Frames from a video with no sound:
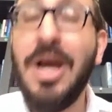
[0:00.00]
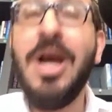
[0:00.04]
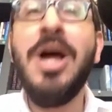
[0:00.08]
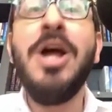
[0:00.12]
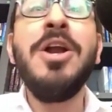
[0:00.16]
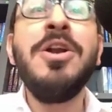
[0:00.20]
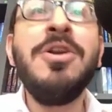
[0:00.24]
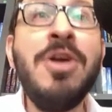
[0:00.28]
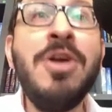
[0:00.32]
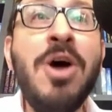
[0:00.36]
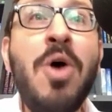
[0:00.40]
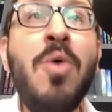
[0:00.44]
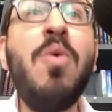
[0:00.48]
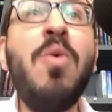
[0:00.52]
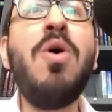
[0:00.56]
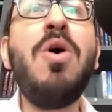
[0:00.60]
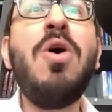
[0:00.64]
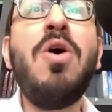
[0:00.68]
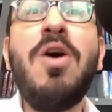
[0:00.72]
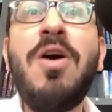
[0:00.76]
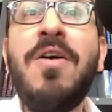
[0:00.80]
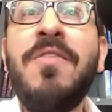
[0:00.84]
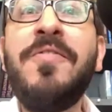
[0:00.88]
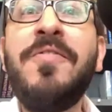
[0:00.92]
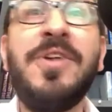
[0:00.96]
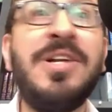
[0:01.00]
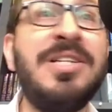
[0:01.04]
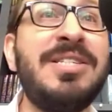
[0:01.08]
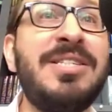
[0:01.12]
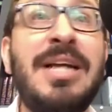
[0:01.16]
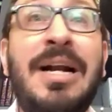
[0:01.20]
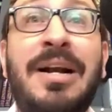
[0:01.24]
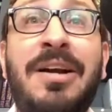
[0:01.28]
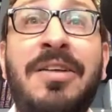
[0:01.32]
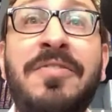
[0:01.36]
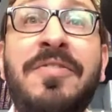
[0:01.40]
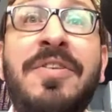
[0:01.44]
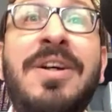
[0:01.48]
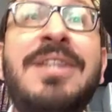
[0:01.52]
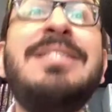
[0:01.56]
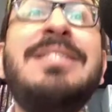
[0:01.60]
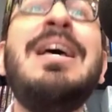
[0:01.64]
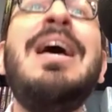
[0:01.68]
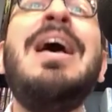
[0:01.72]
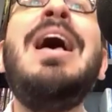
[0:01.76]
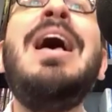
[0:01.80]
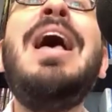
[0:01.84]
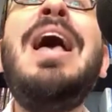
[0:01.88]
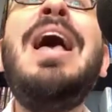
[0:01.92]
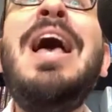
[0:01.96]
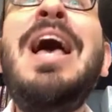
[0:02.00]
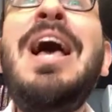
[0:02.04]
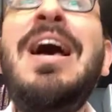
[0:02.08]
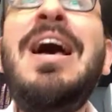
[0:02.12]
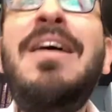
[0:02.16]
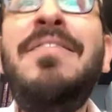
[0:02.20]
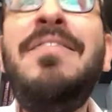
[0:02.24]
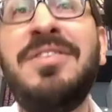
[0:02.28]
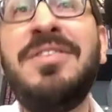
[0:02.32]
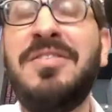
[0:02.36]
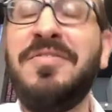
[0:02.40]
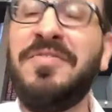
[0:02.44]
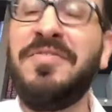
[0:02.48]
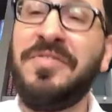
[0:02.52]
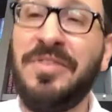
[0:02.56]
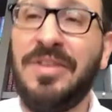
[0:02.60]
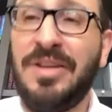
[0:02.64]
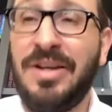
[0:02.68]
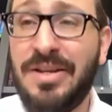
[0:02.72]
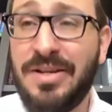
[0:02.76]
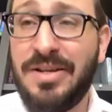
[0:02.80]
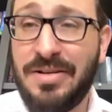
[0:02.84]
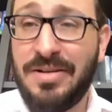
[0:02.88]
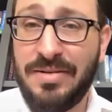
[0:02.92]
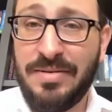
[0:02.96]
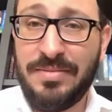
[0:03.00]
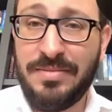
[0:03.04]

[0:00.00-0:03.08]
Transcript: Noah offered a sacrifice after the flood.